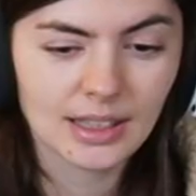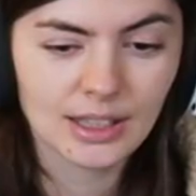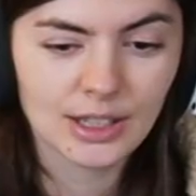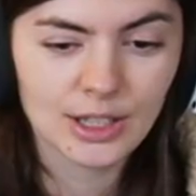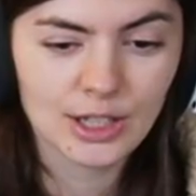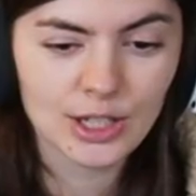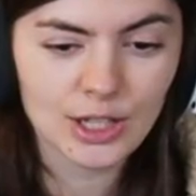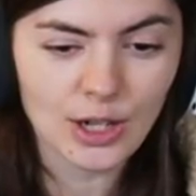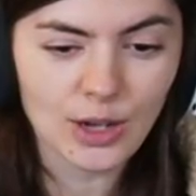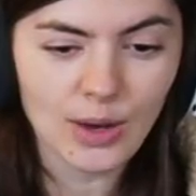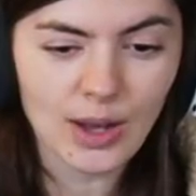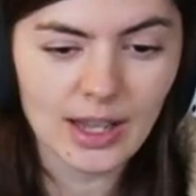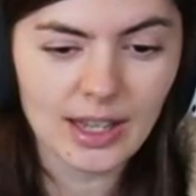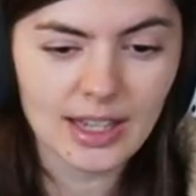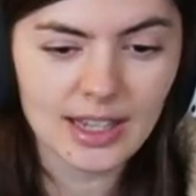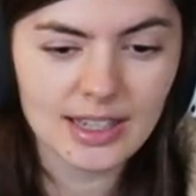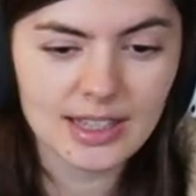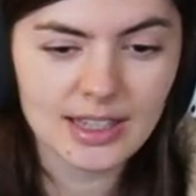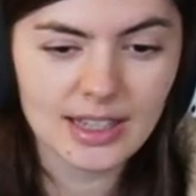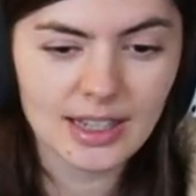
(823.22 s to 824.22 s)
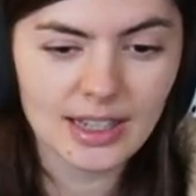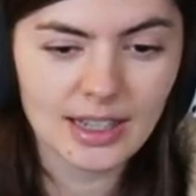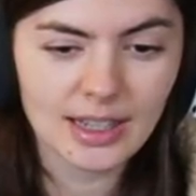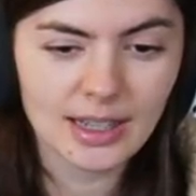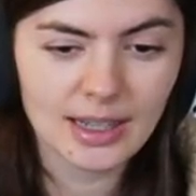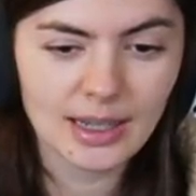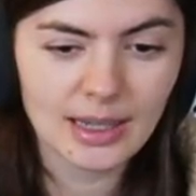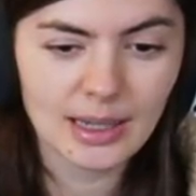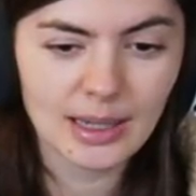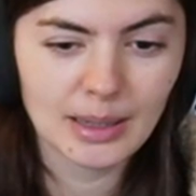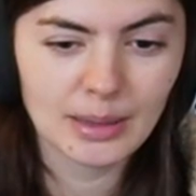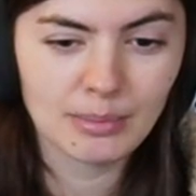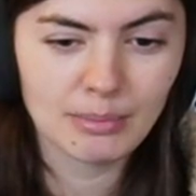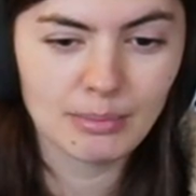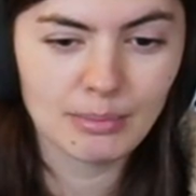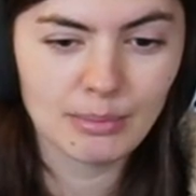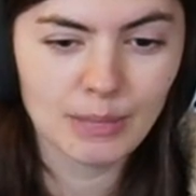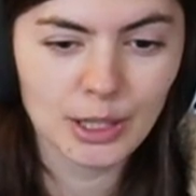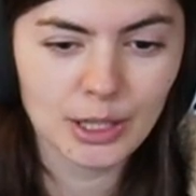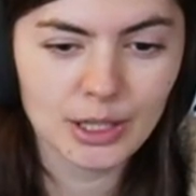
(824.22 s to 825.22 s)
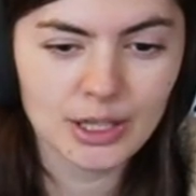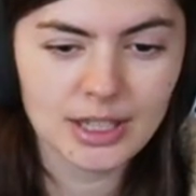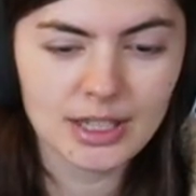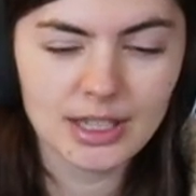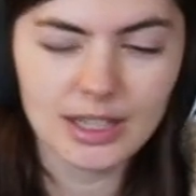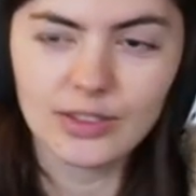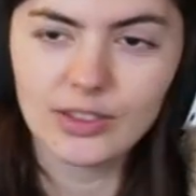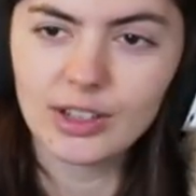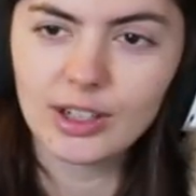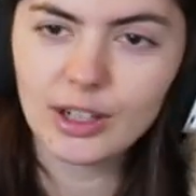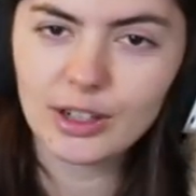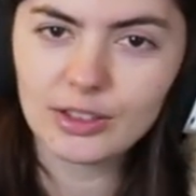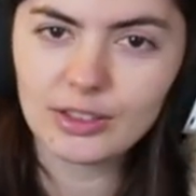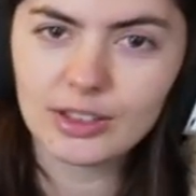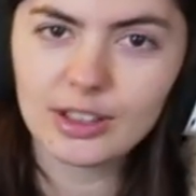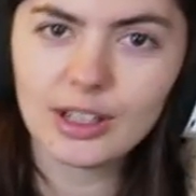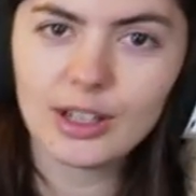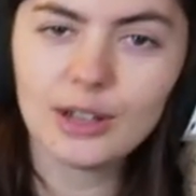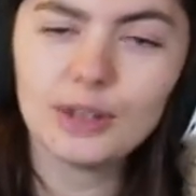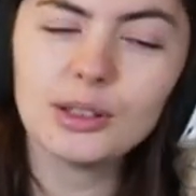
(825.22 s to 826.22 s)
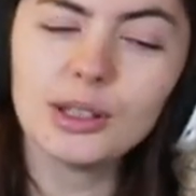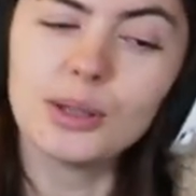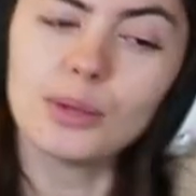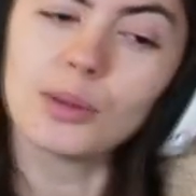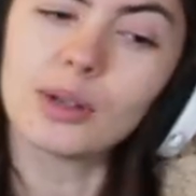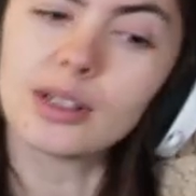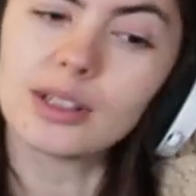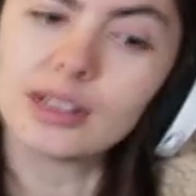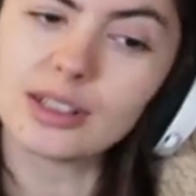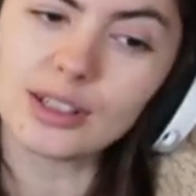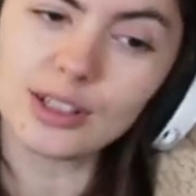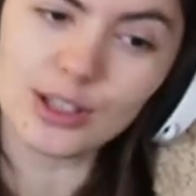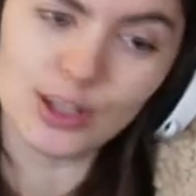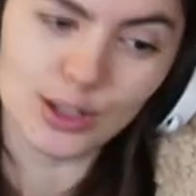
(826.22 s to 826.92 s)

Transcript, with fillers: So I guess uh, Mark, Steven aren't the only ones